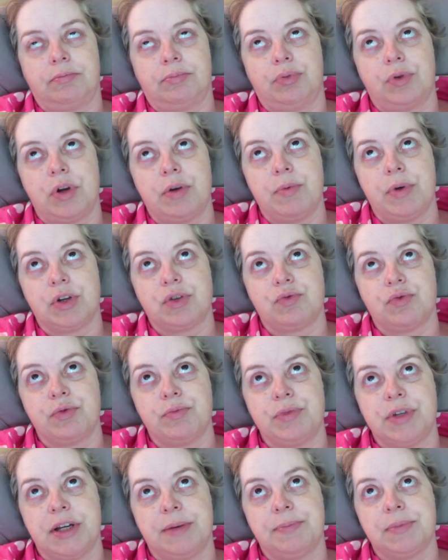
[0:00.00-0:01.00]
pretty much
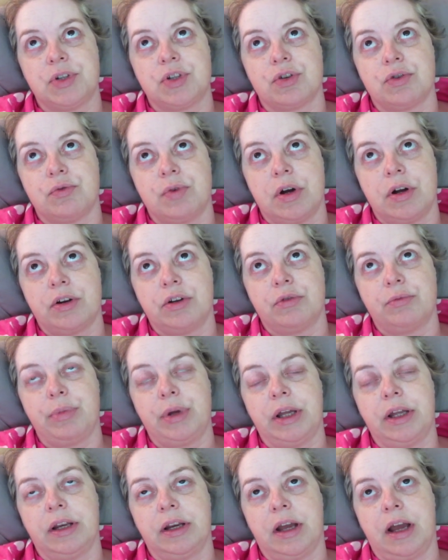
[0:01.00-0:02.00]
room temperature water, but